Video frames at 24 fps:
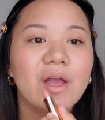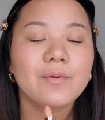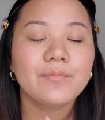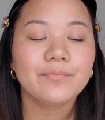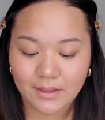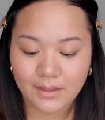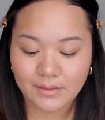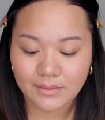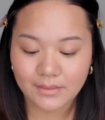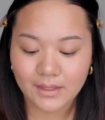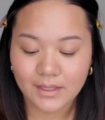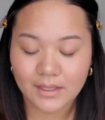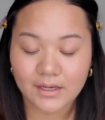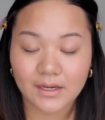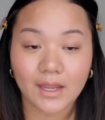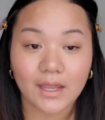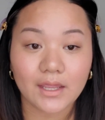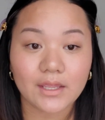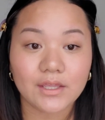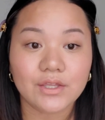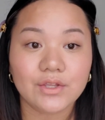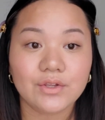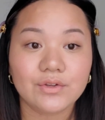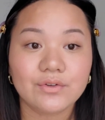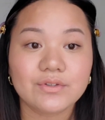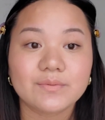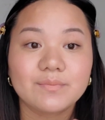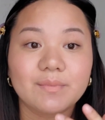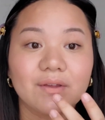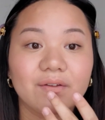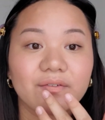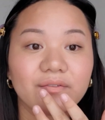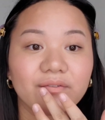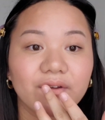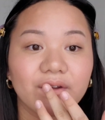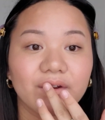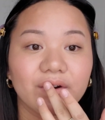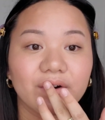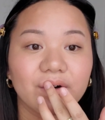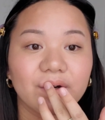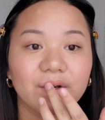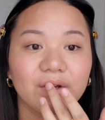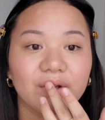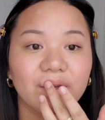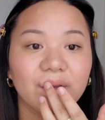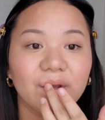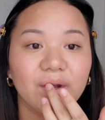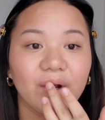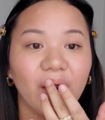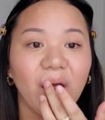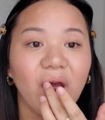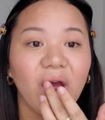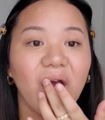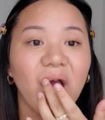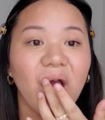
And then I use my finger to